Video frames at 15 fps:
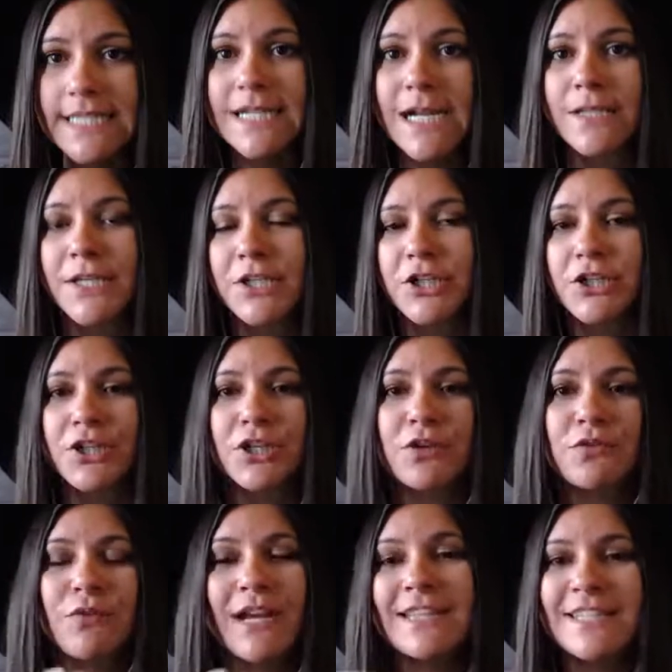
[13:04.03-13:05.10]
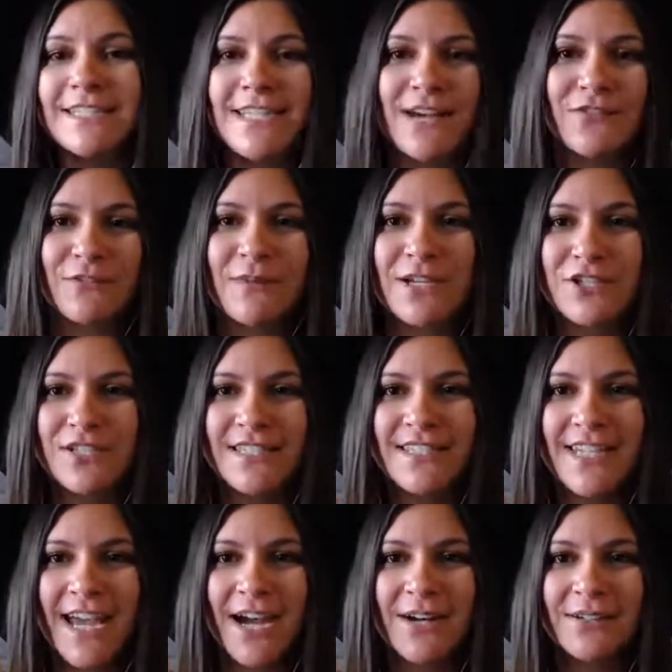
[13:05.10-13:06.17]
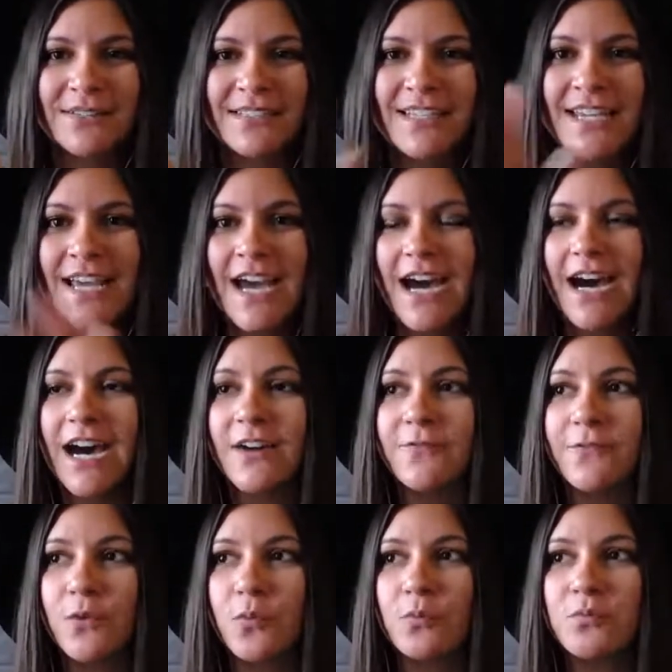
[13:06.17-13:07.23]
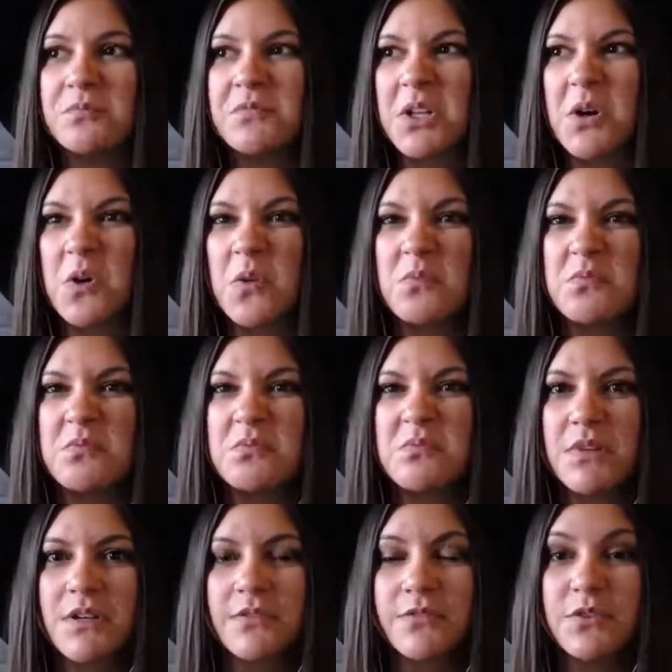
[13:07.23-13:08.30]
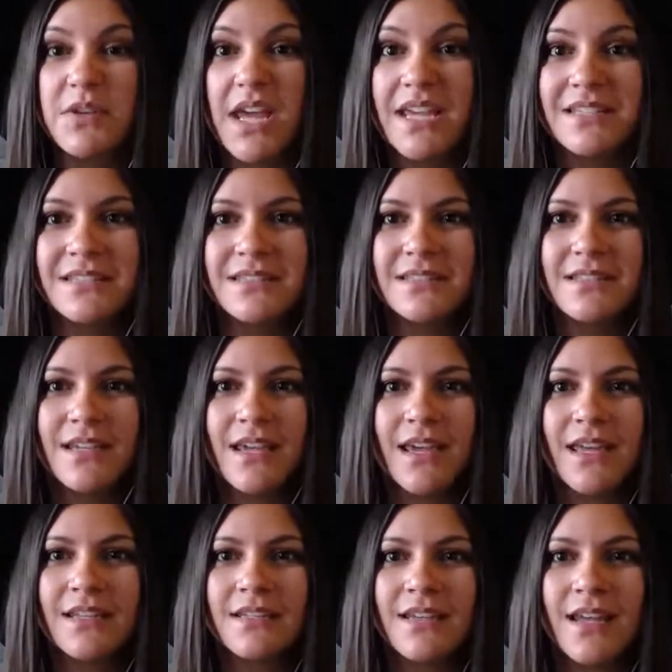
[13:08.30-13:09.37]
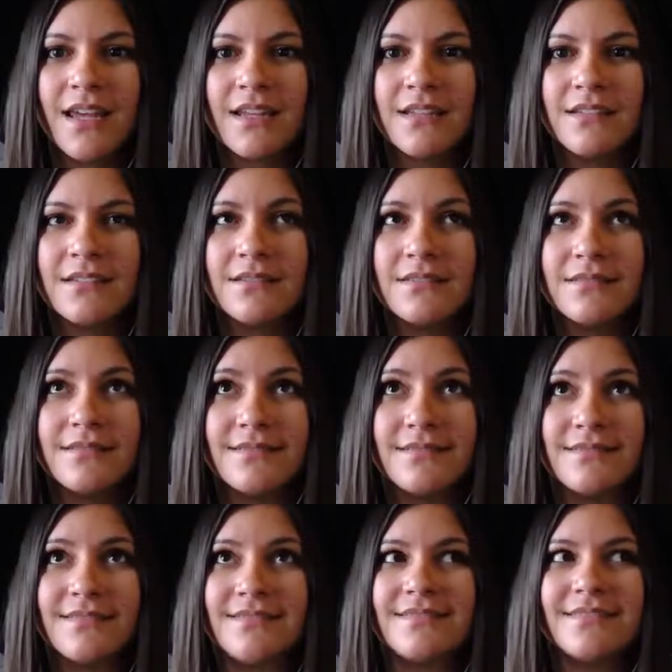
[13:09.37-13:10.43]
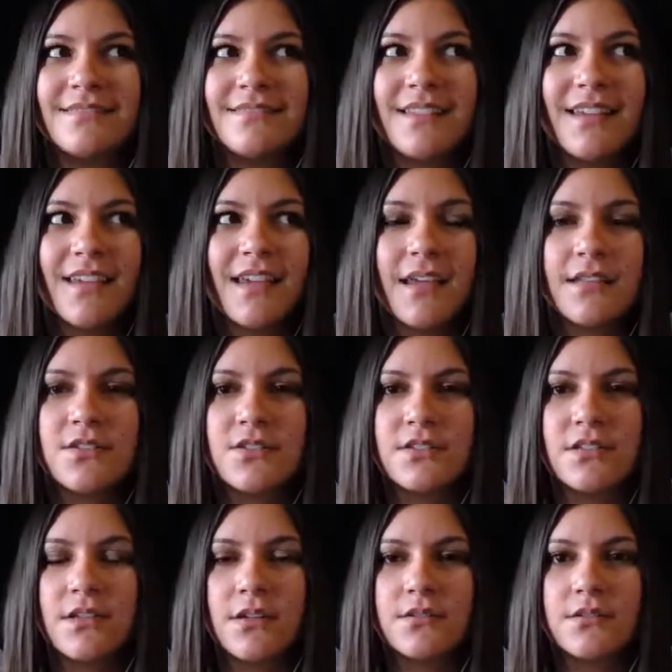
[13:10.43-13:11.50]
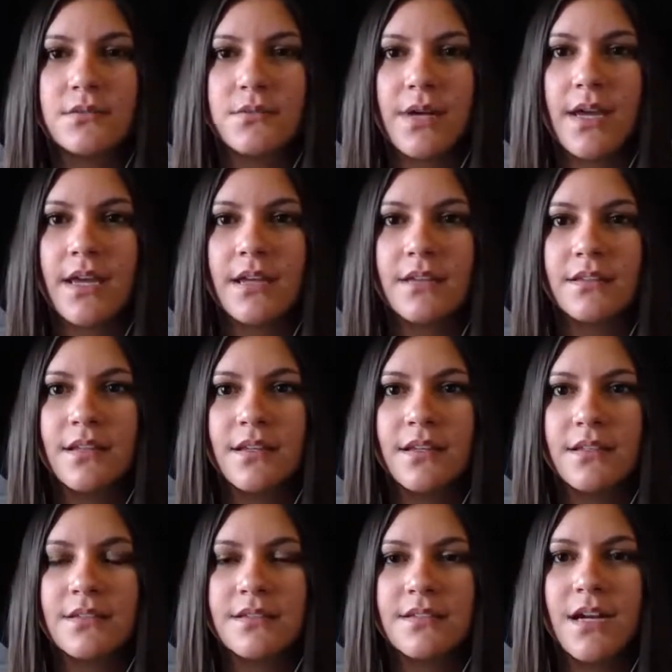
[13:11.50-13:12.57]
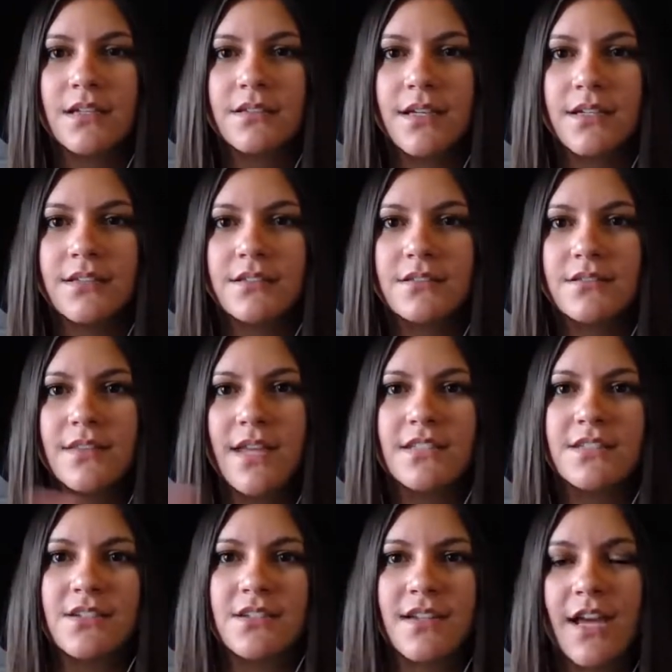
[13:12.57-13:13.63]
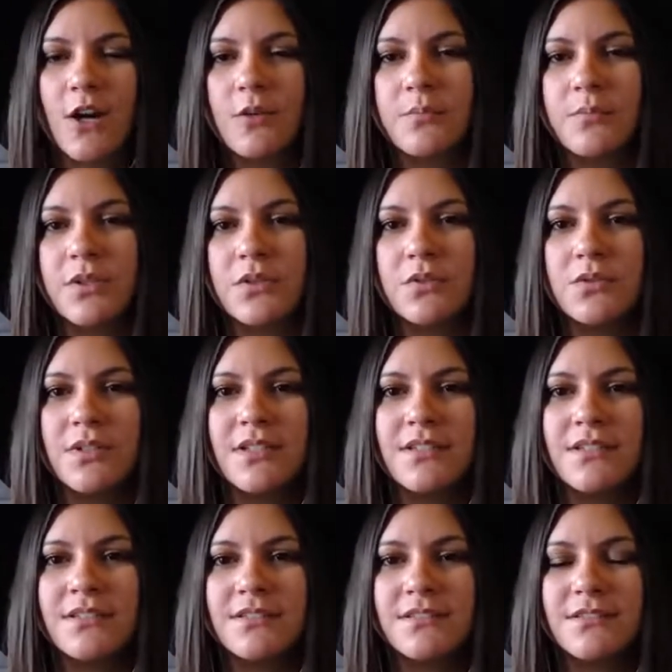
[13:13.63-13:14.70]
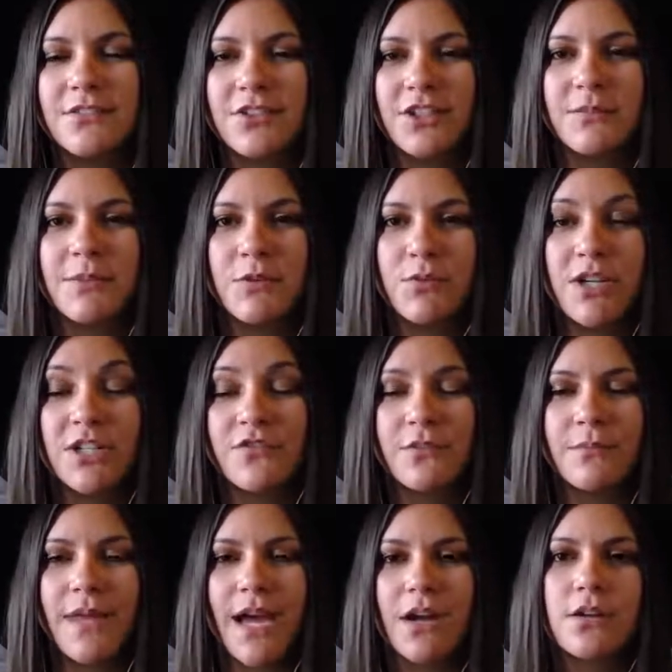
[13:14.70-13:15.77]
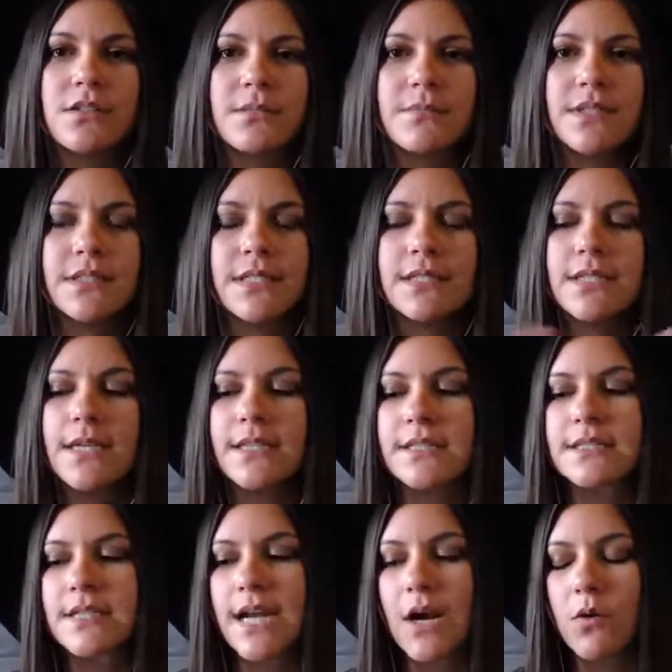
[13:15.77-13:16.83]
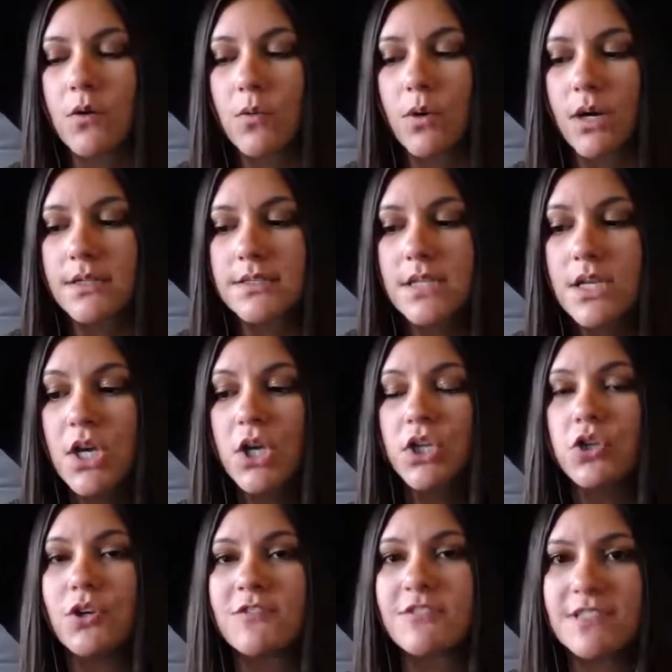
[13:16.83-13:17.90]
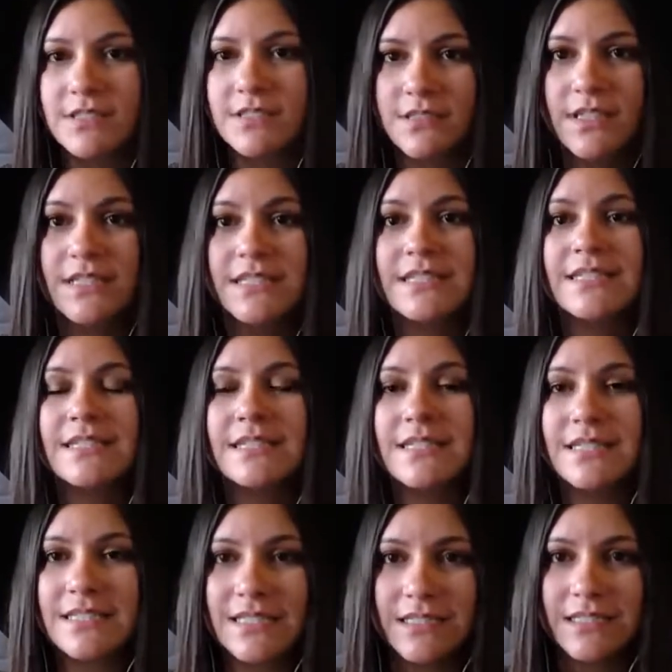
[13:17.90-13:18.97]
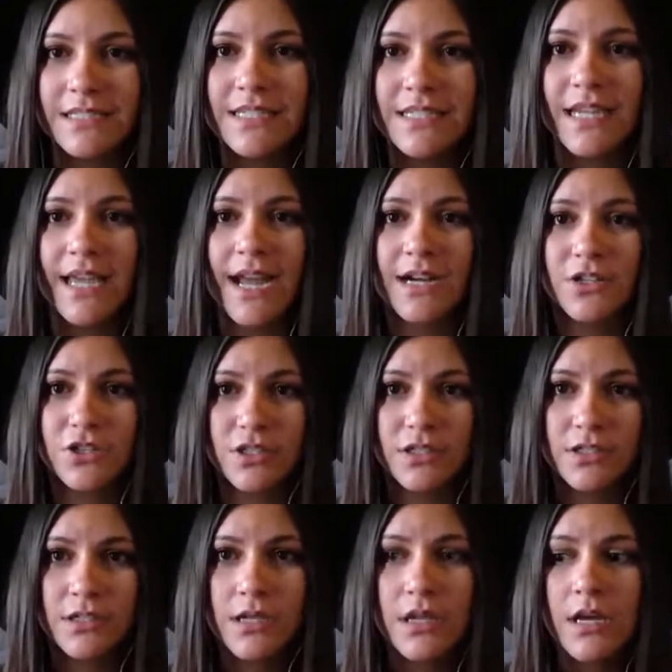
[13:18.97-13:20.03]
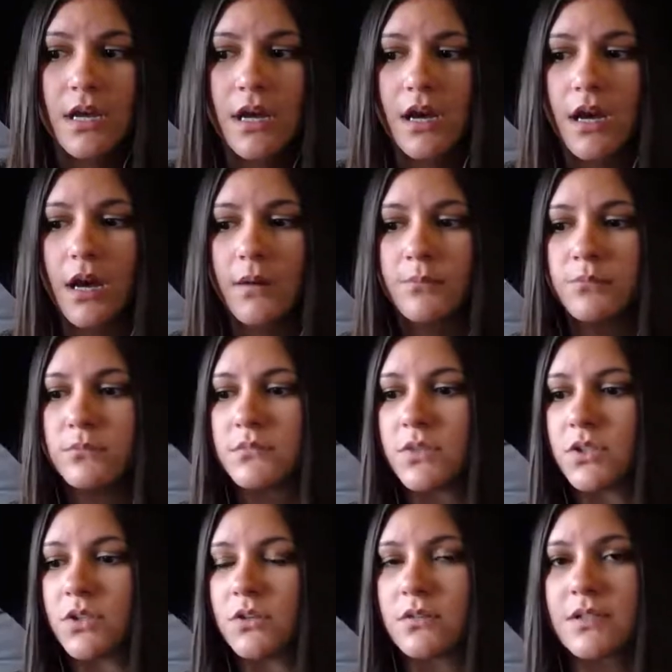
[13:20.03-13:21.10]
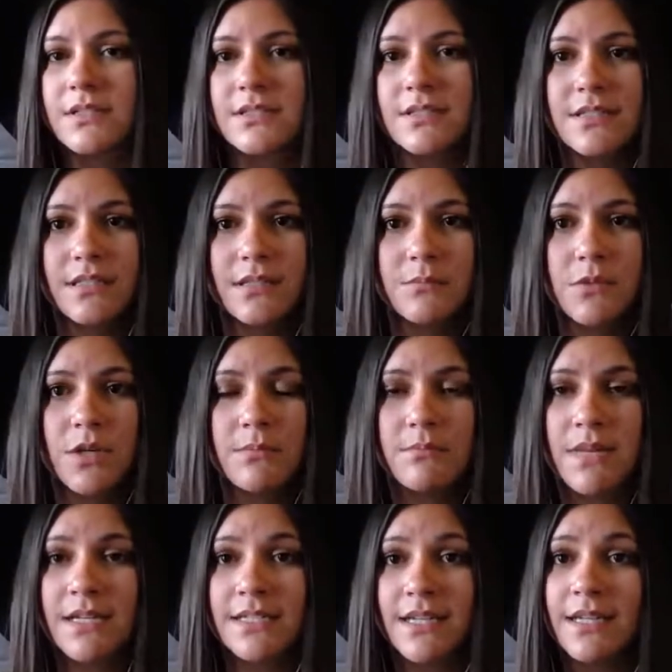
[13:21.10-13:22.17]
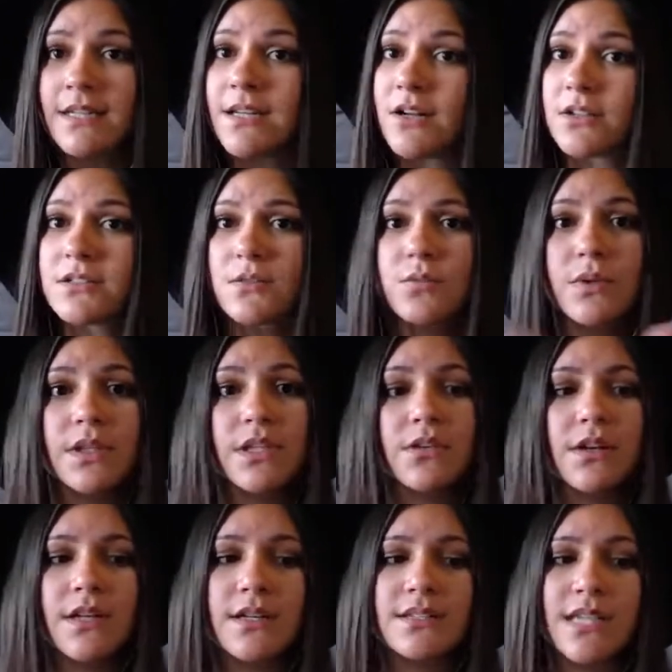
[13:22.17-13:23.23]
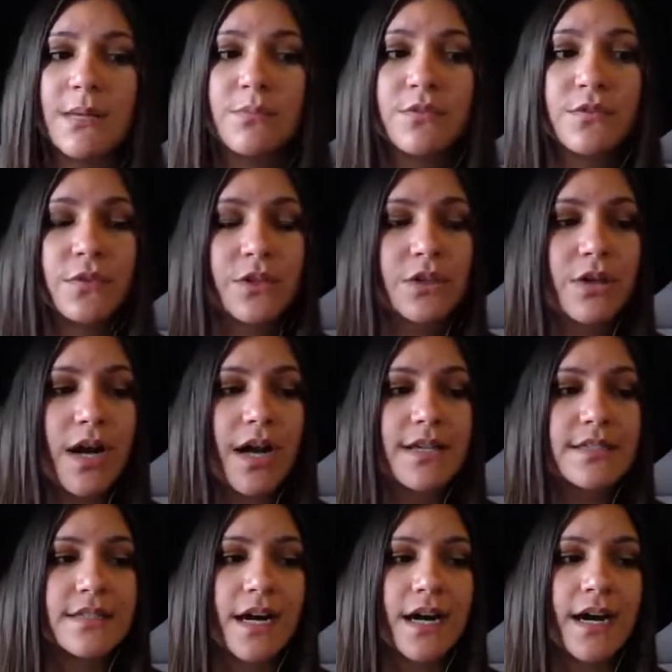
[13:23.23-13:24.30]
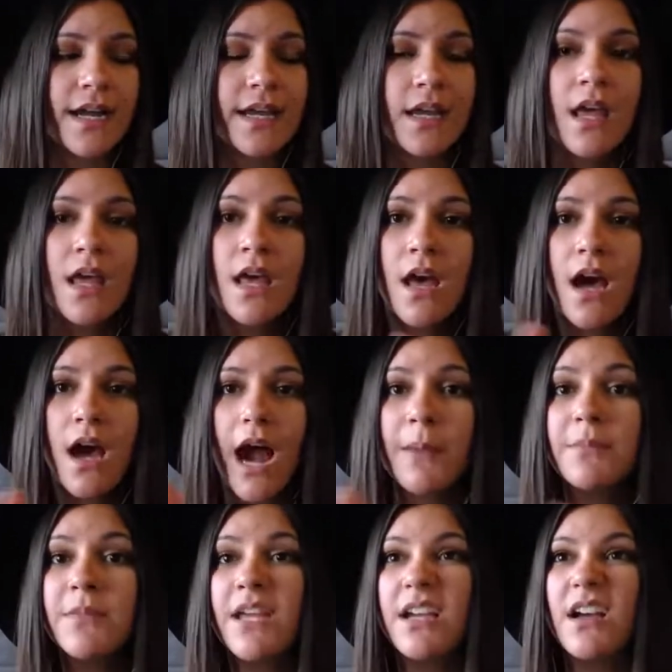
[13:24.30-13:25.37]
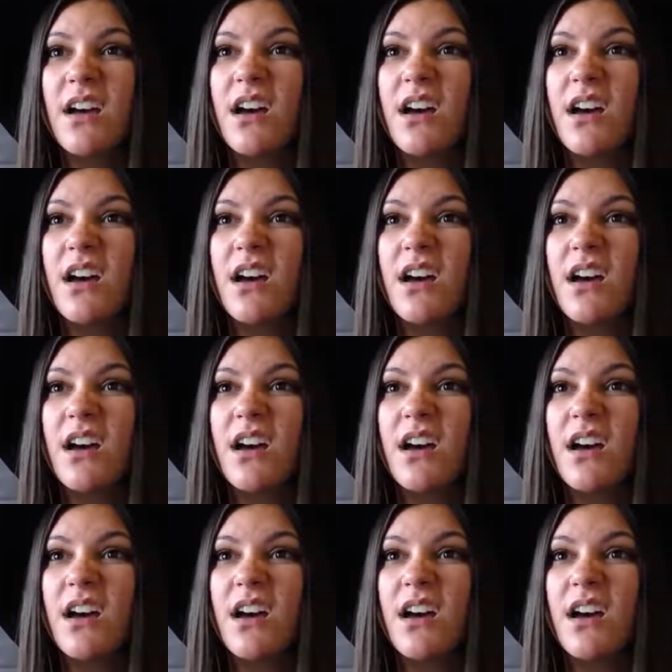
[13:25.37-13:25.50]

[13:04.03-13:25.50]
not like you're going to write these affirmations down, for, a few days and it just goes away. Like, it's not like that's going to help you and you're going to be rich from that or something like that. That's not how it works. You have to consistently take action, consistently meditating. And here's a really great example for you guys. I write